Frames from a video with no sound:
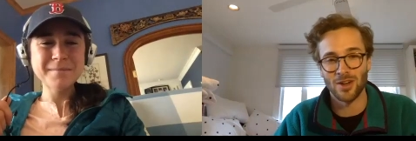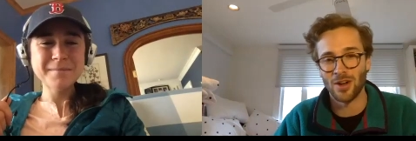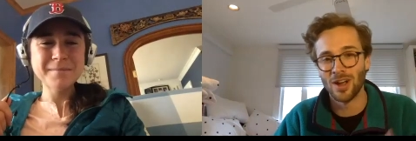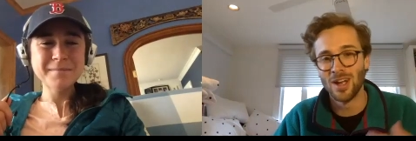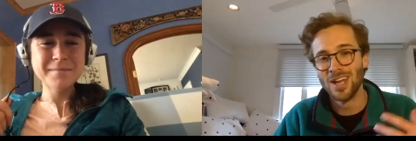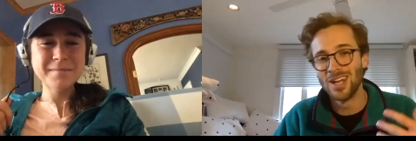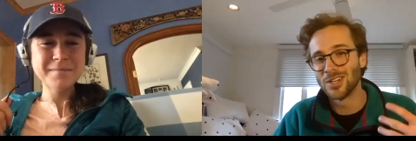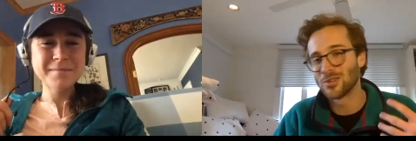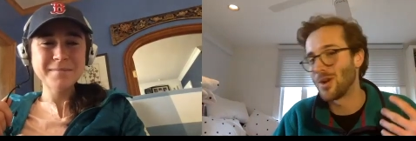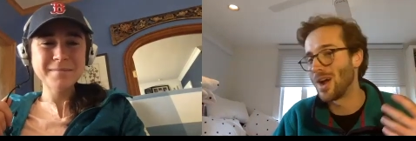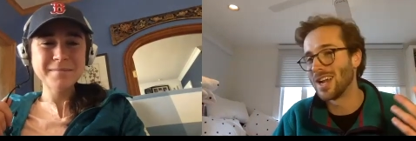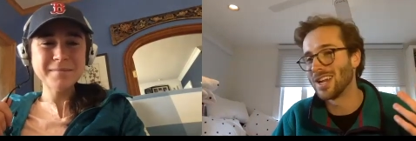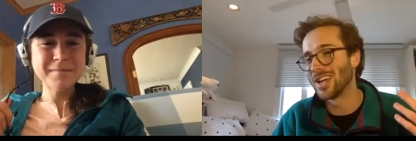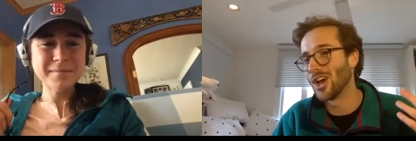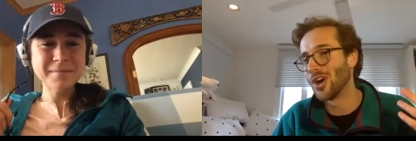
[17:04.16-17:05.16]
Speaker 1: you're
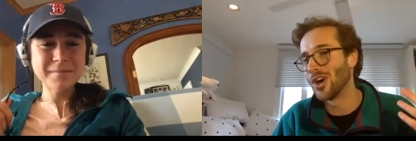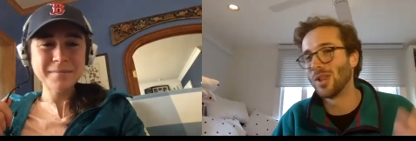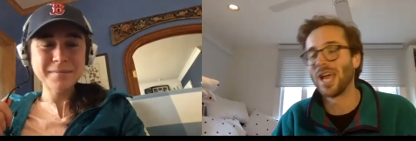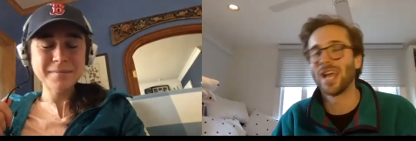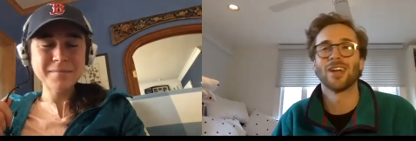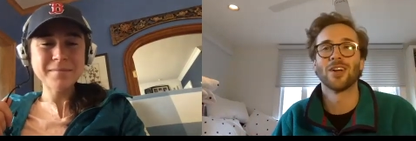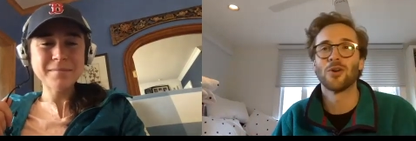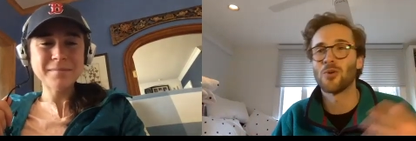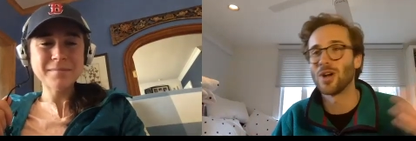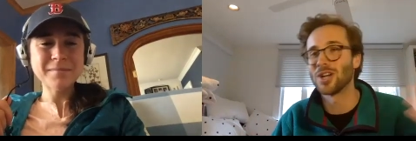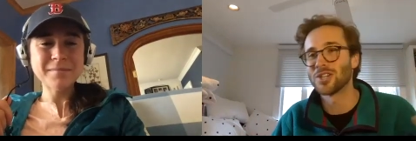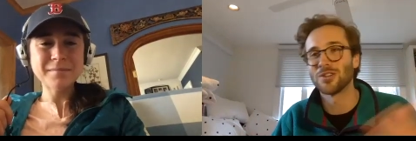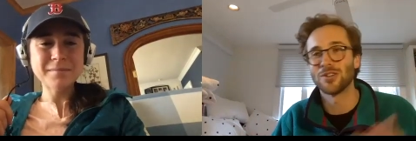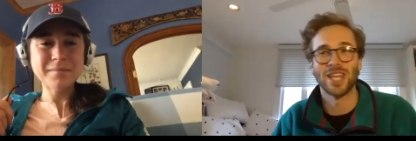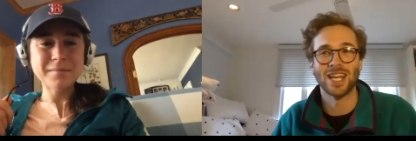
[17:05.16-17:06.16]
trying to go like
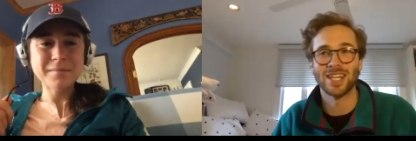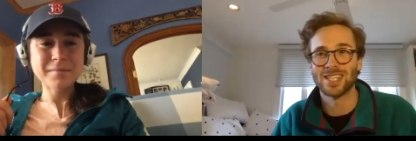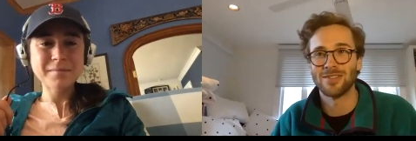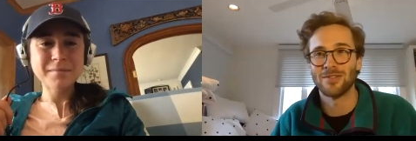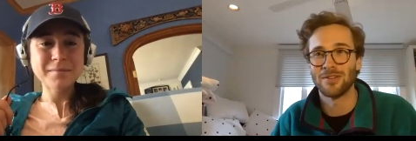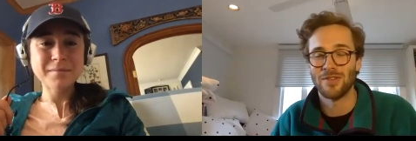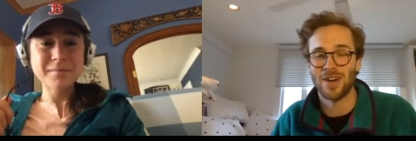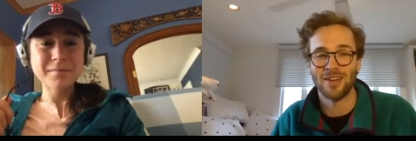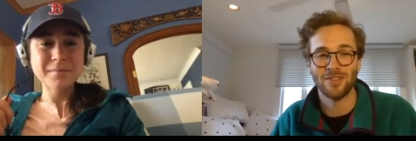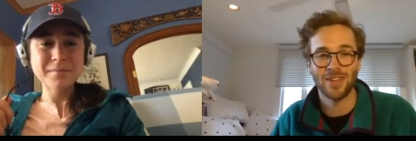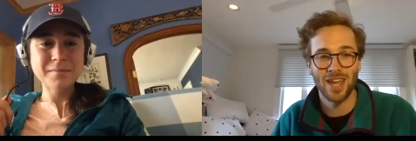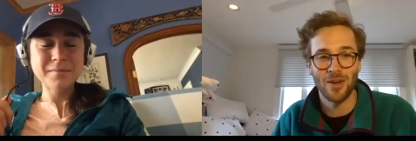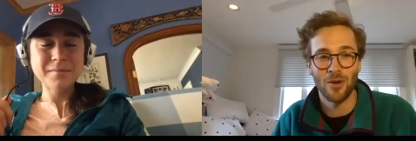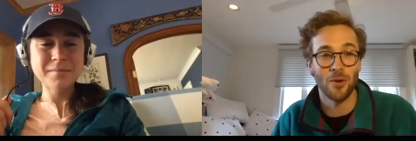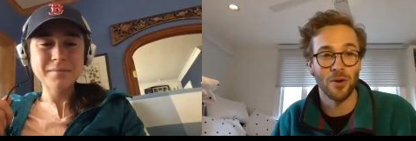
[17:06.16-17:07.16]
crush your thanksgiving
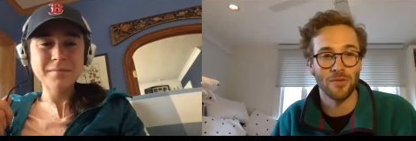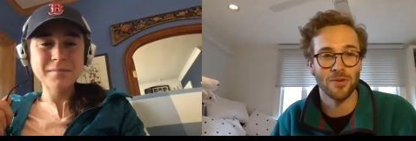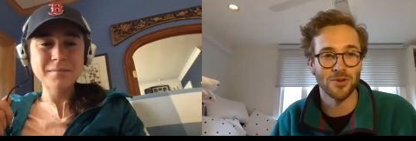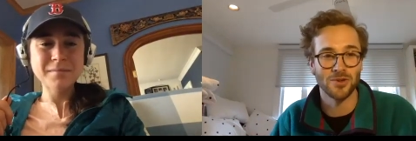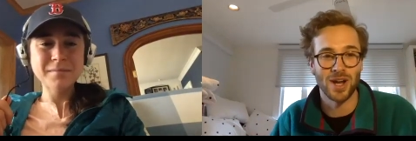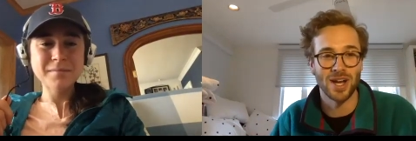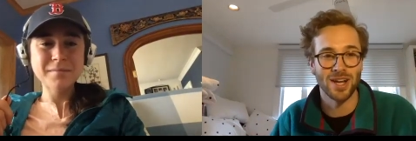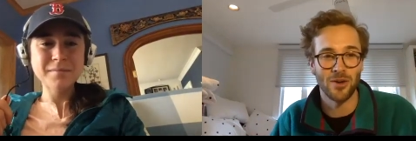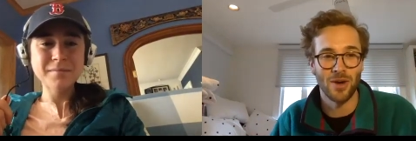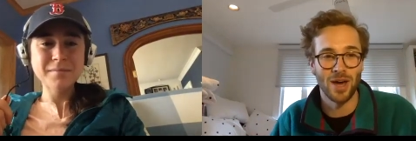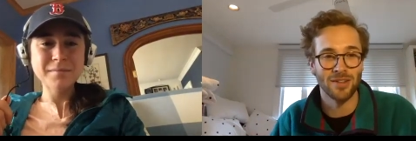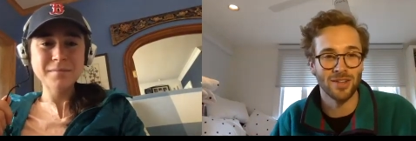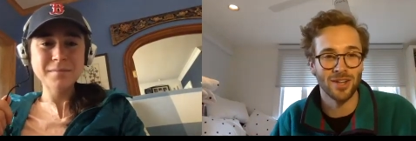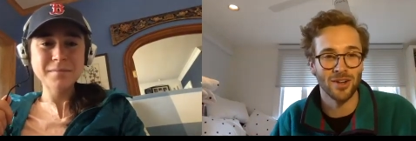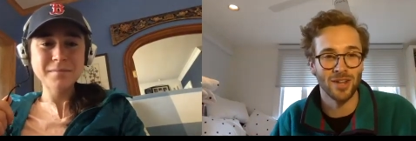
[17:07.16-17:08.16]
5k or if you're trying to
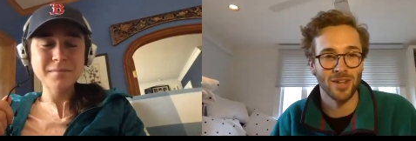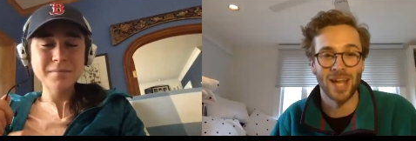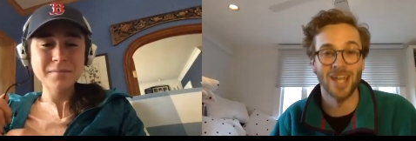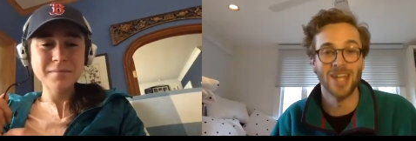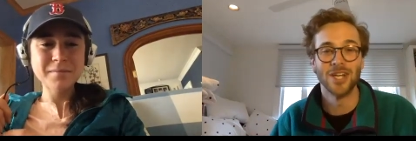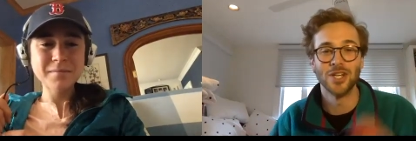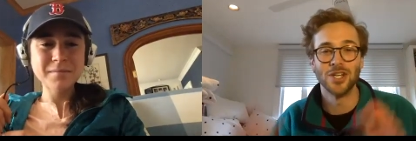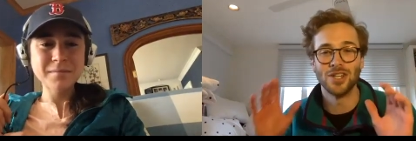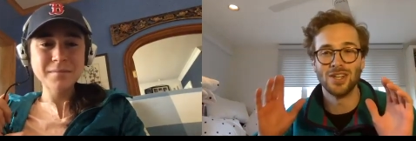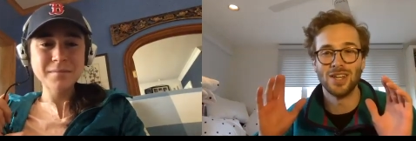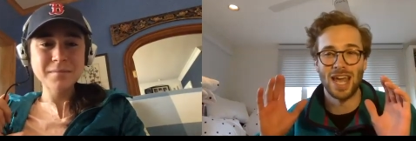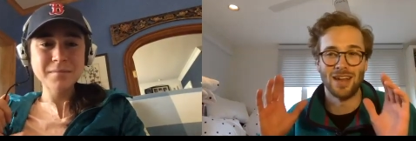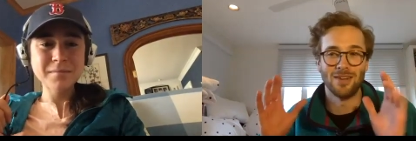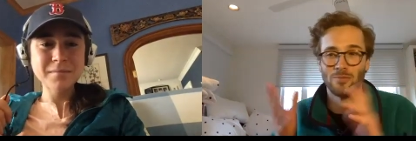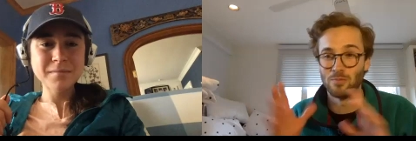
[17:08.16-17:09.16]
go out there like
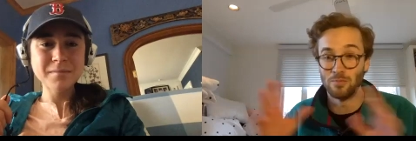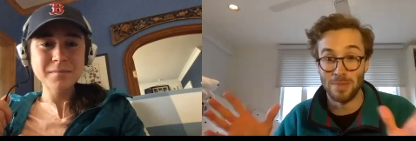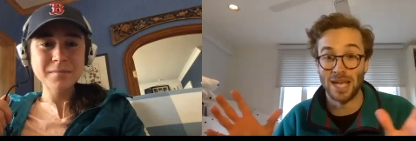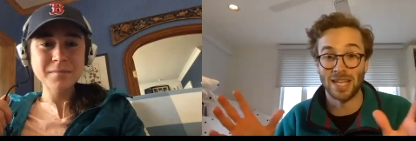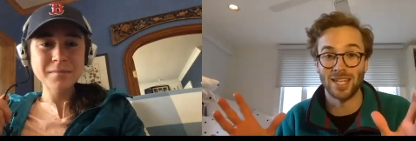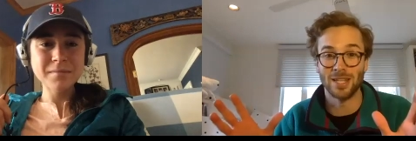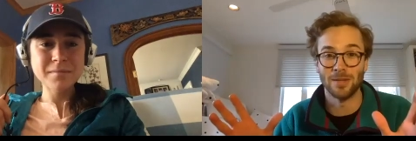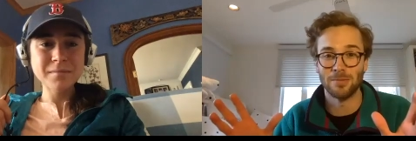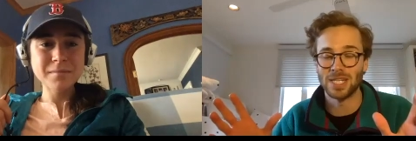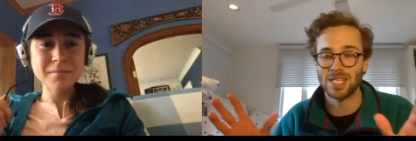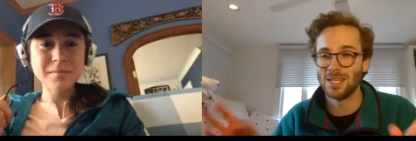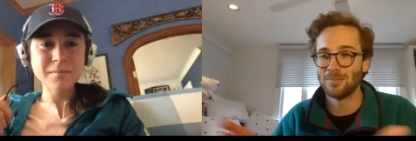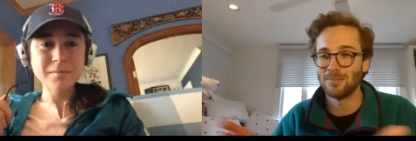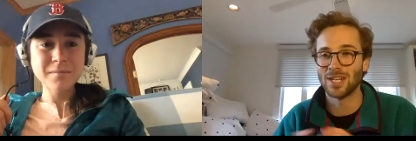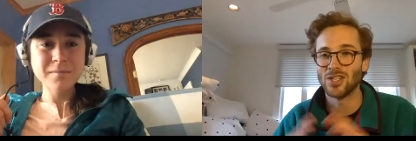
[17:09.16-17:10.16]
and make the
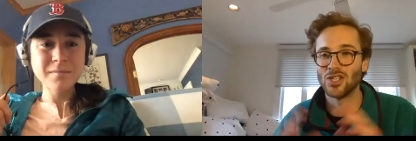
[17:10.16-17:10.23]
Olympic team.